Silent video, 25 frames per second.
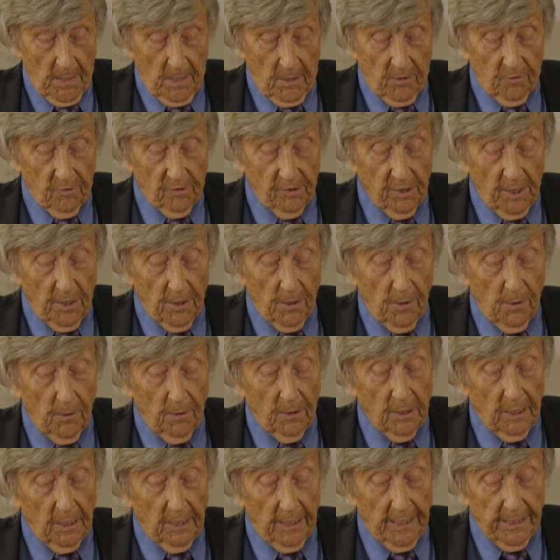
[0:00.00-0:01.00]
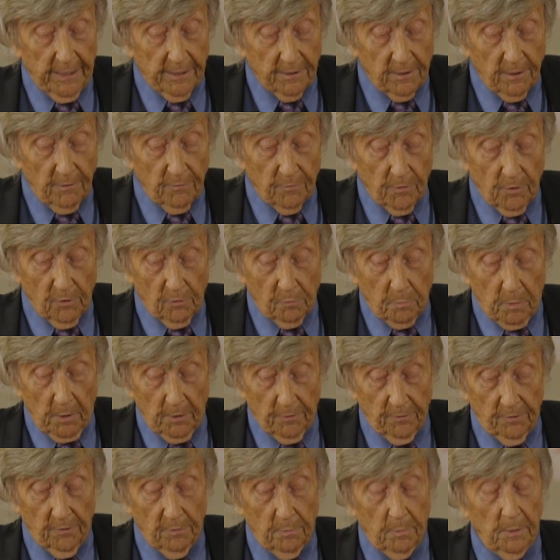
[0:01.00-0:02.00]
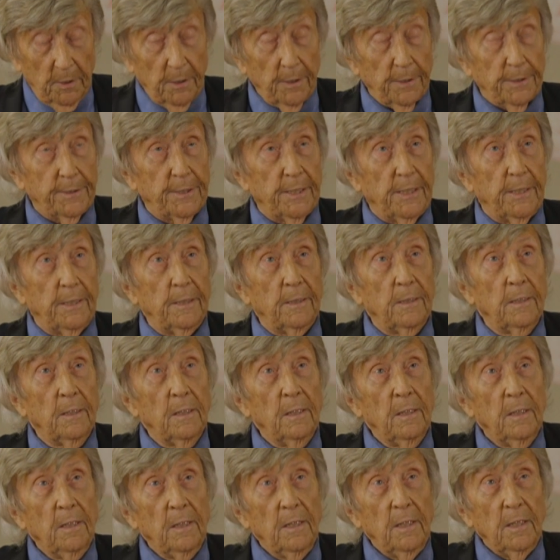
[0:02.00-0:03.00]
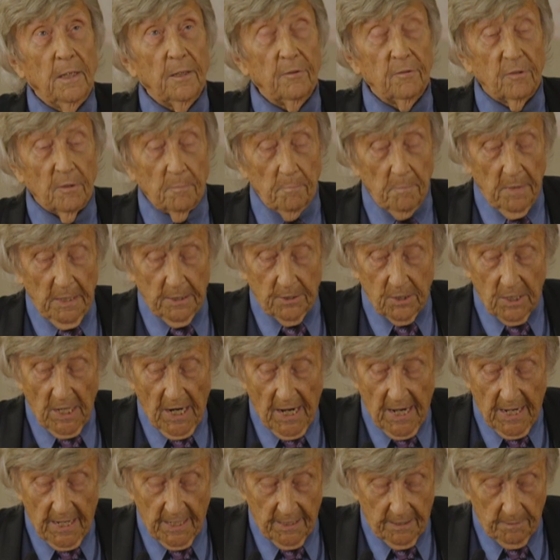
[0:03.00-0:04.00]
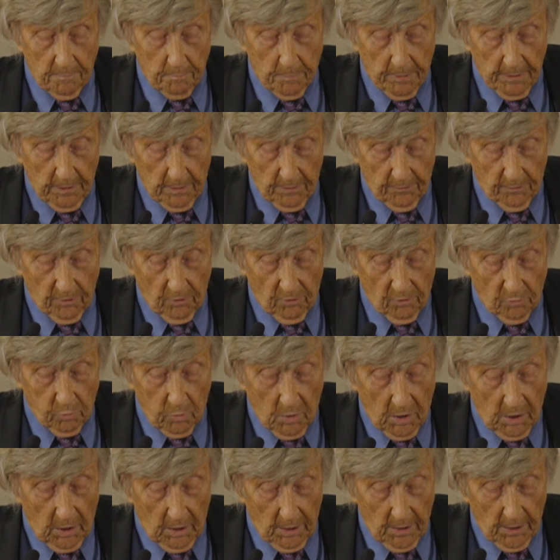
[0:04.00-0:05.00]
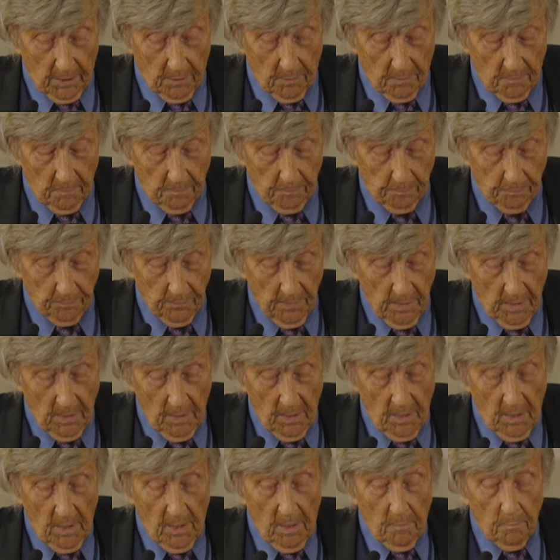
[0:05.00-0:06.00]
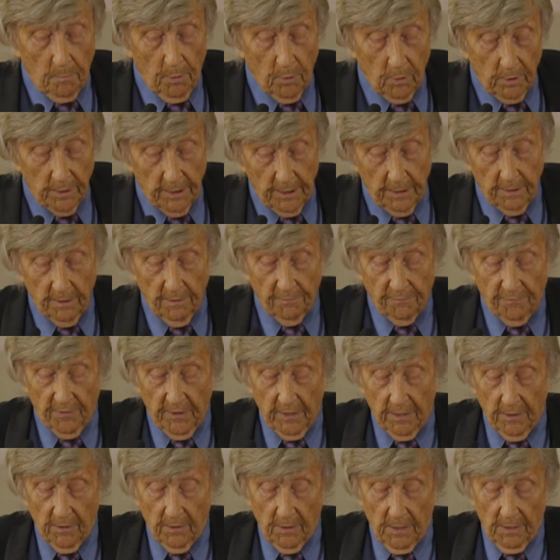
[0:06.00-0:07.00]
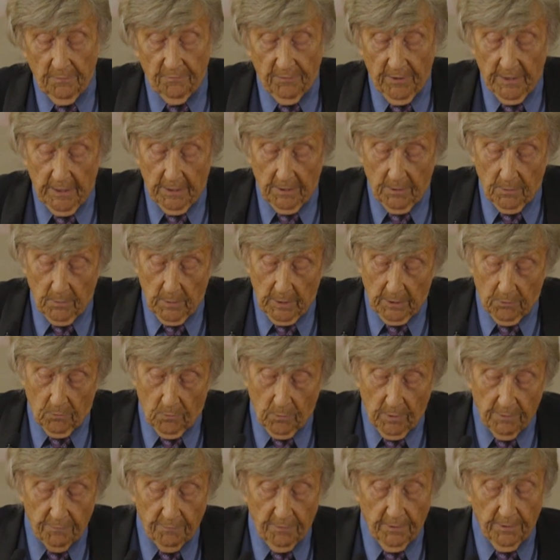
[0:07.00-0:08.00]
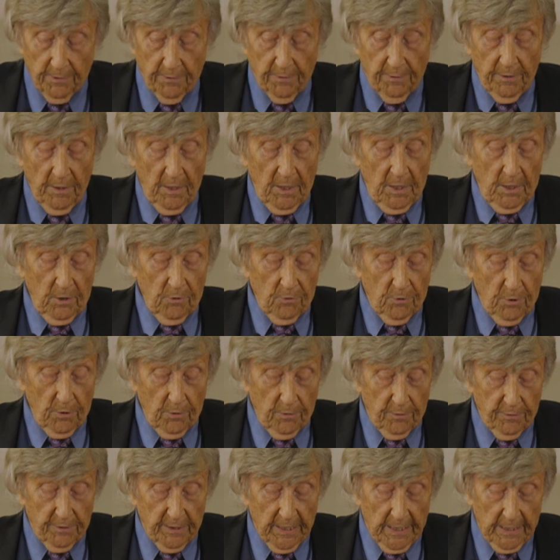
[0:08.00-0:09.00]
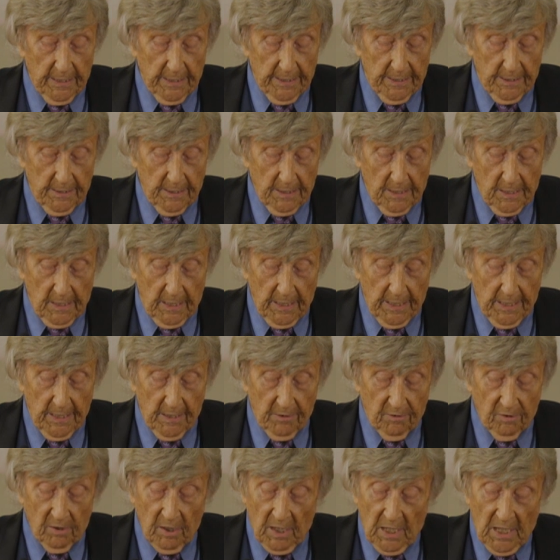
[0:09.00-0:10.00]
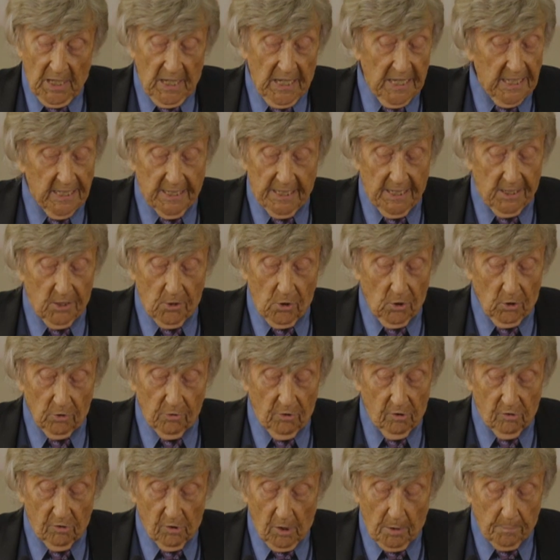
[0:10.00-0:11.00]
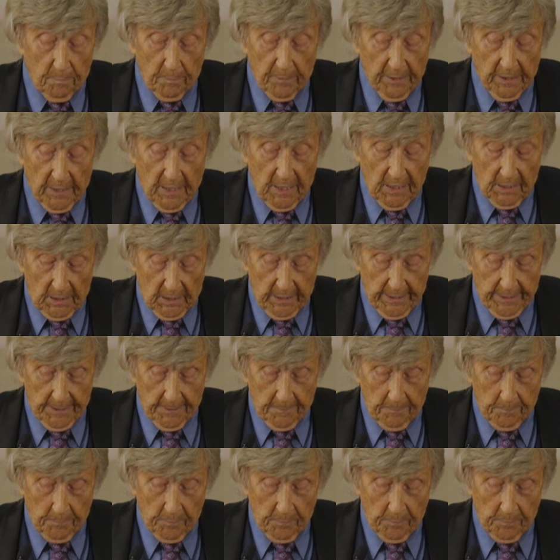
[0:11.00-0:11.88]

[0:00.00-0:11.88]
So, collective responsibility is a much harder pill to swallow. Pointing the finger at Griffith, truth-telling declares he did not stop the killing.